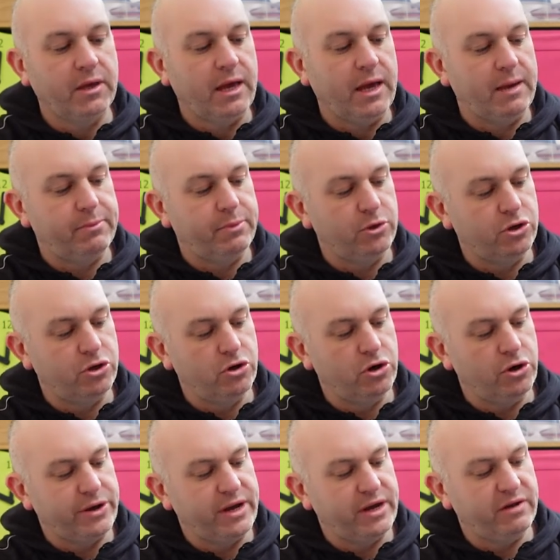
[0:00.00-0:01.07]
uh, but you're
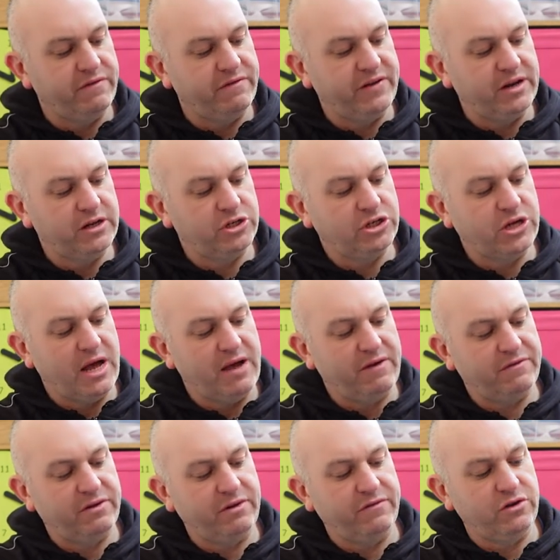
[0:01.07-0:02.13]
looking to fit a
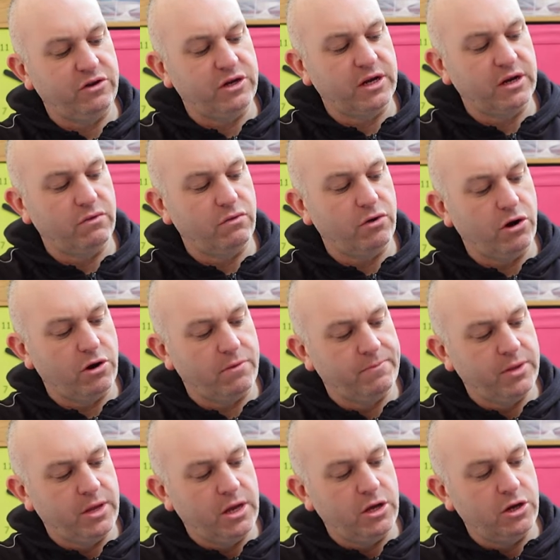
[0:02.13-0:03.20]
shaft. If you take a ruler,
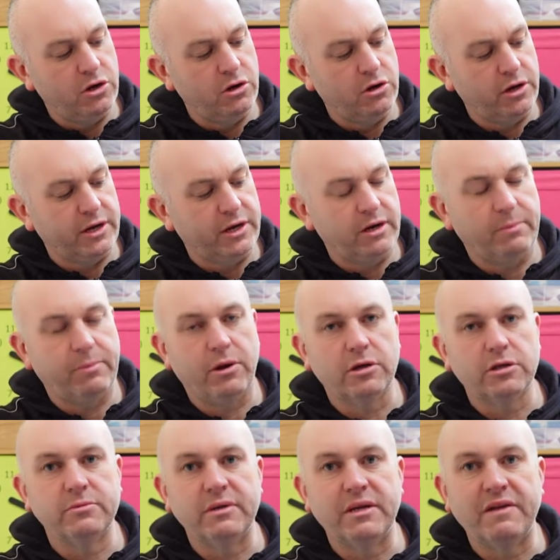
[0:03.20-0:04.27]
you're looking at
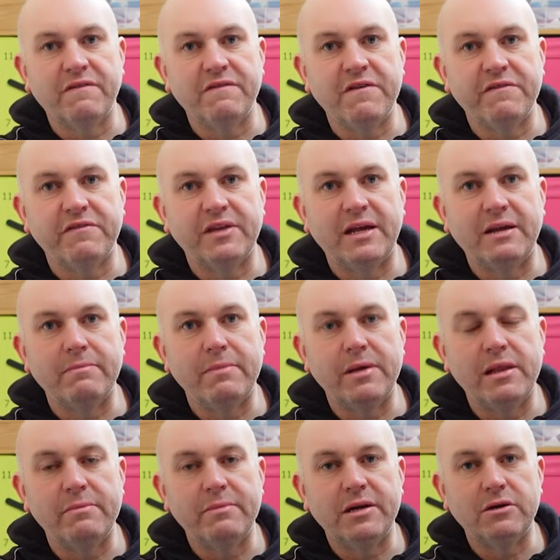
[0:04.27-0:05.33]
approximately fifteen
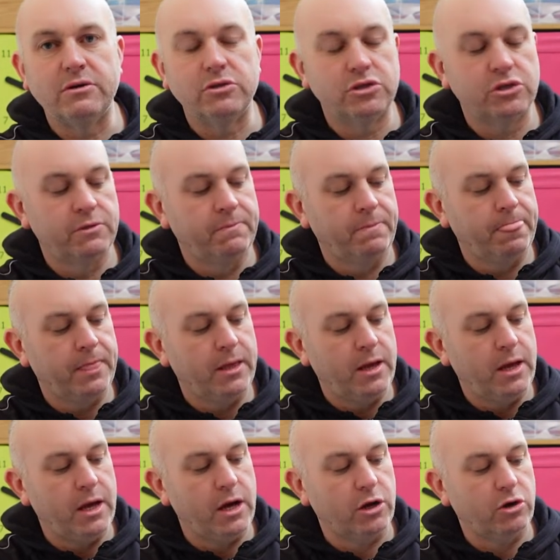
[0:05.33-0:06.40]
millimeters
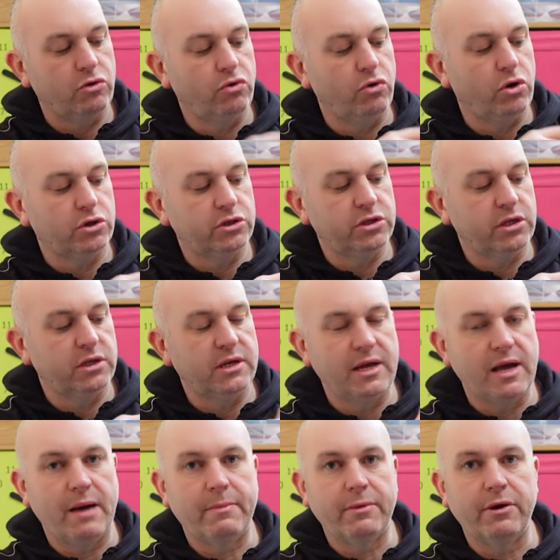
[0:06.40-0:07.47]
across the
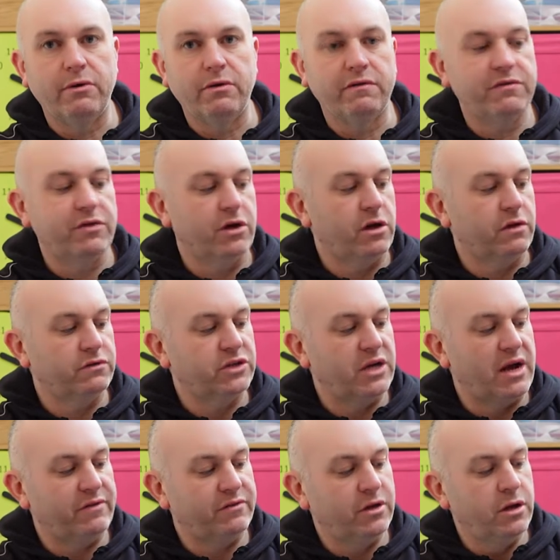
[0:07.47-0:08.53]
diameter of the golf
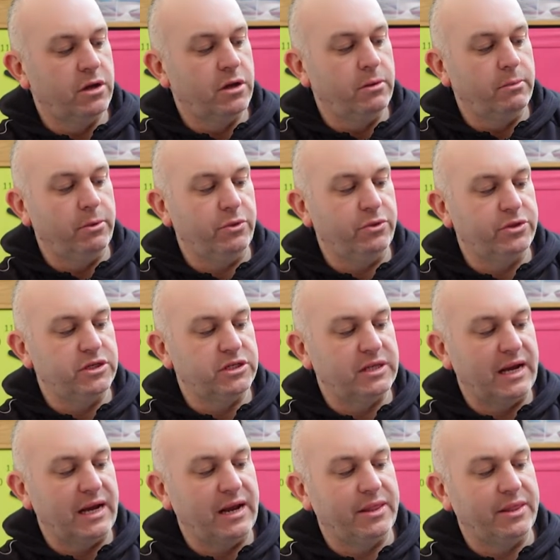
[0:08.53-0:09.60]
shaft. Both the
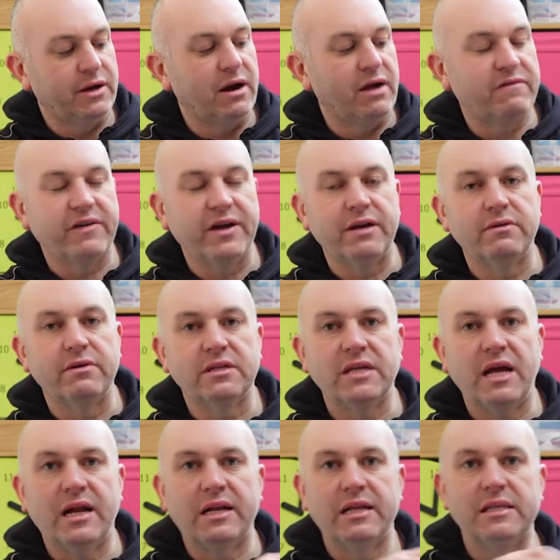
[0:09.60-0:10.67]
steel and the graphite are
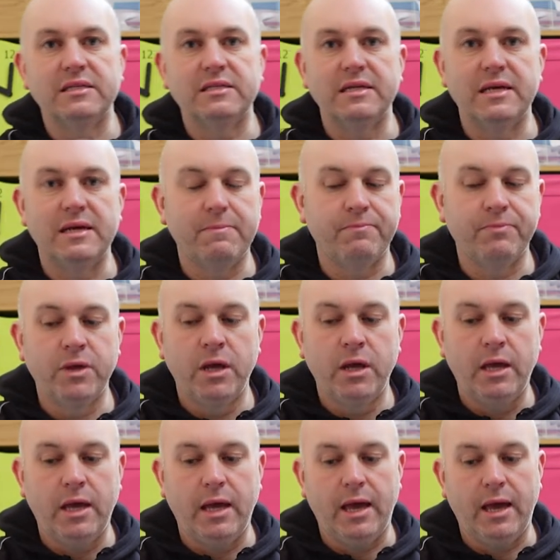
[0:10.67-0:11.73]
exactly the same,
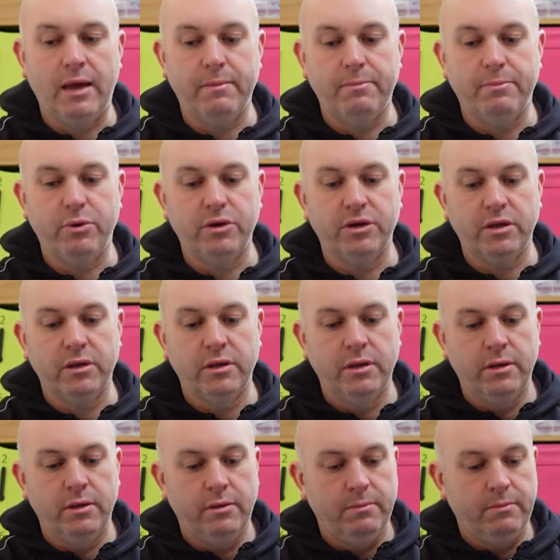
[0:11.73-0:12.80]
um, point
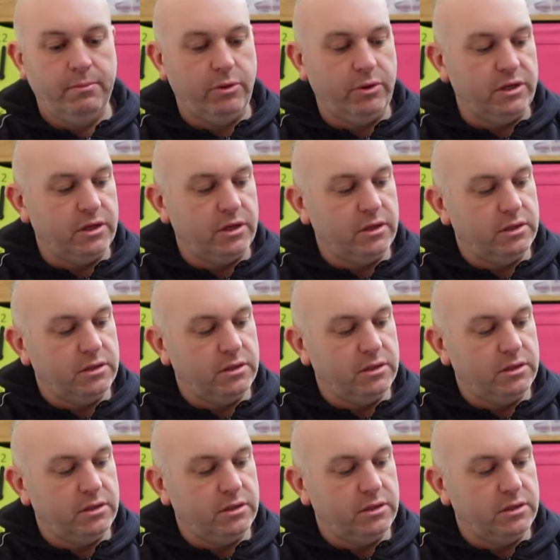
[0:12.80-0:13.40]
point.